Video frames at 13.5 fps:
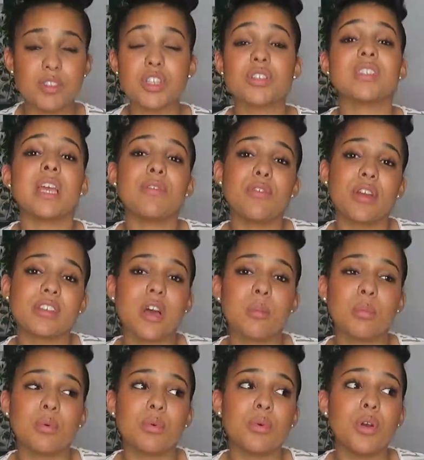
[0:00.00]
So say for
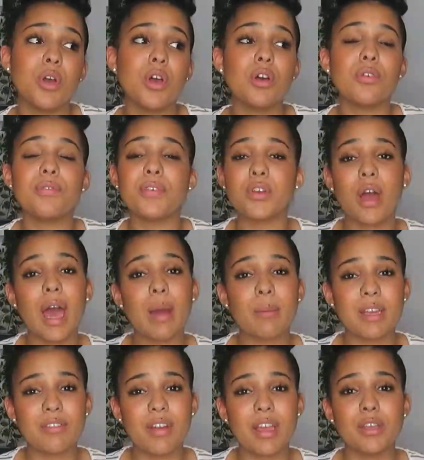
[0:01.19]
example, for your
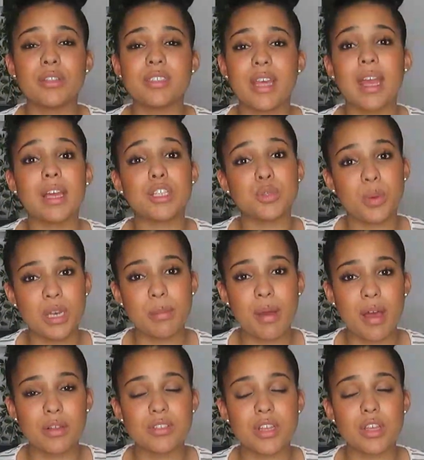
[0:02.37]
hourly rate you set it at
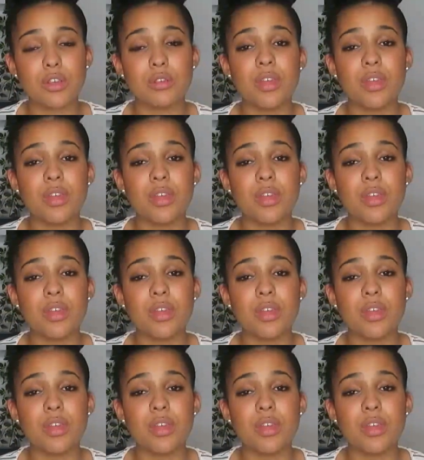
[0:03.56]
£20.